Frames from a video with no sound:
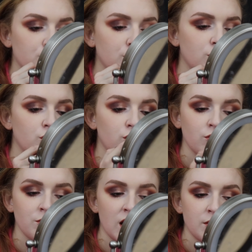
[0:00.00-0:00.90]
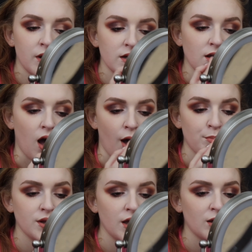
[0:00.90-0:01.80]
You made my
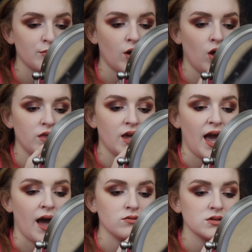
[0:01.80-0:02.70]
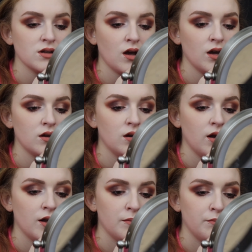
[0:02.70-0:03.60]
top lip on the outside
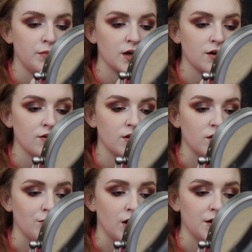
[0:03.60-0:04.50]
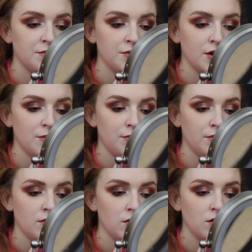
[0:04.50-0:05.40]
bigger than the bottom lip.
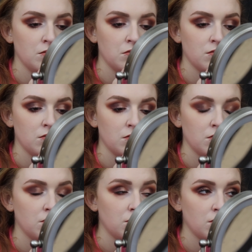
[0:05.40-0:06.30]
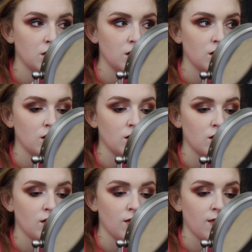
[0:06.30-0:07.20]
Yeah, that was an
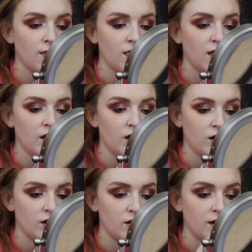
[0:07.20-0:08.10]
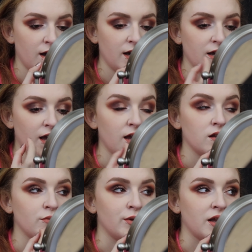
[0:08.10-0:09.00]
accident. And I
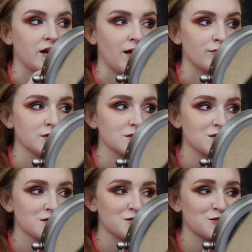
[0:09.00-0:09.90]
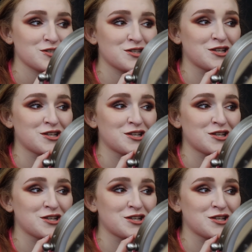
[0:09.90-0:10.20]
hate when that happens. It was